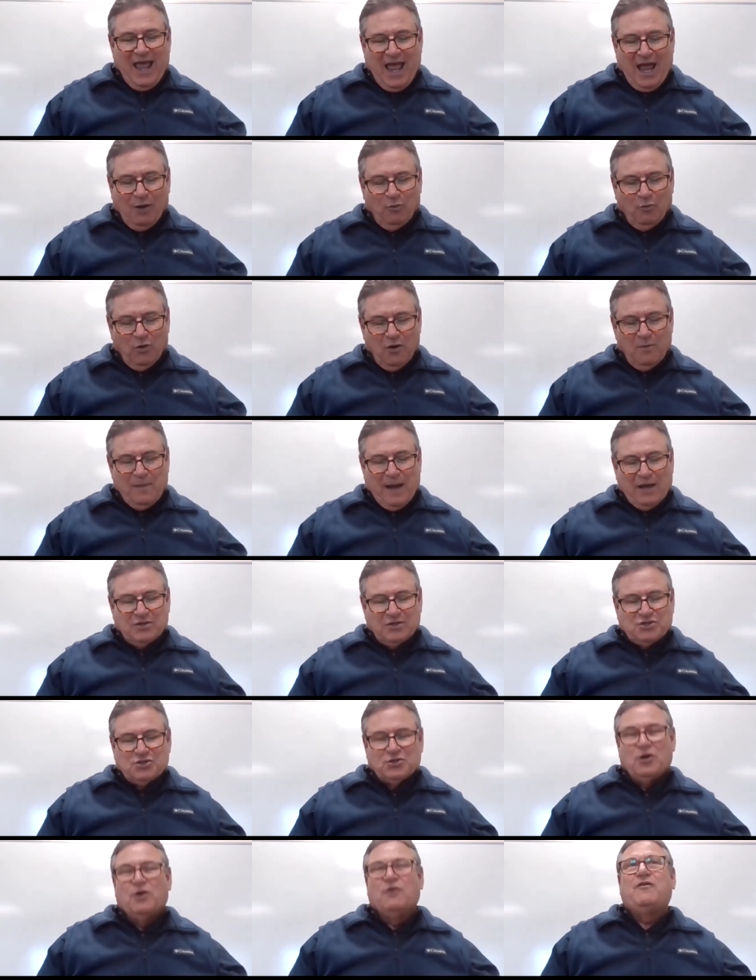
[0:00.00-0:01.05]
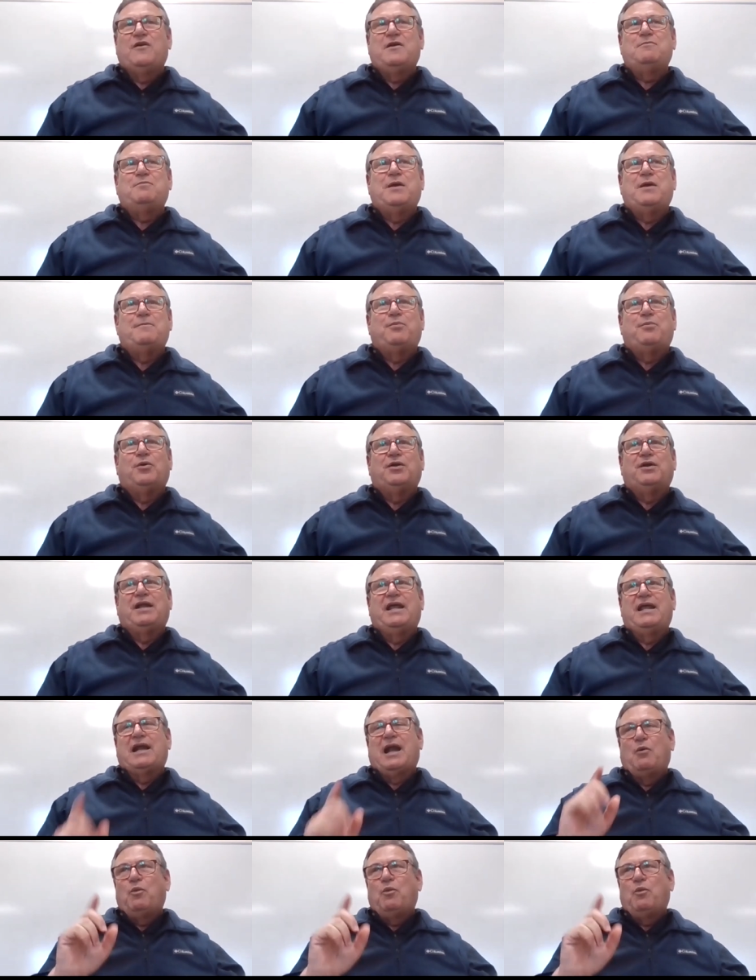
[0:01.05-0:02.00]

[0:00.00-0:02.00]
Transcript: and we're about serving people in need.